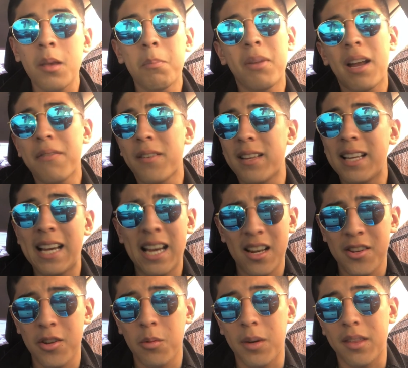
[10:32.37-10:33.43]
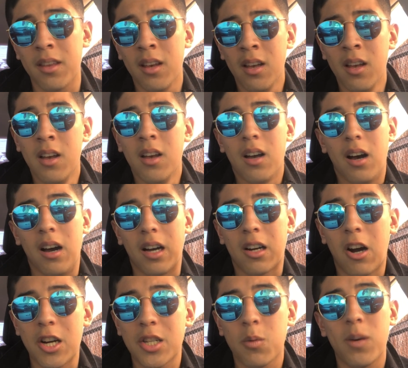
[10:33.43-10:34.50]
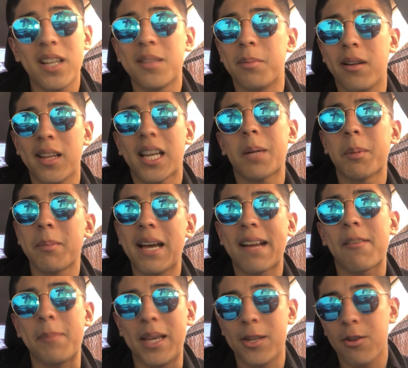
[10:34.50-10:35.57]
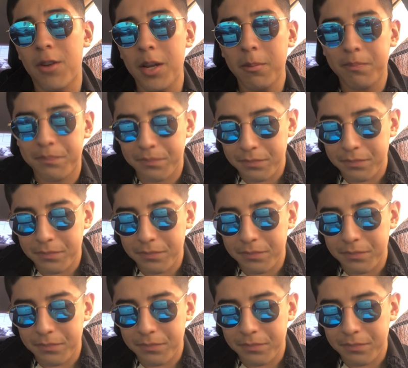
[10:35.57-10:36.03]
But I feel like that had to do with Carson Wentz barely coming back from injury.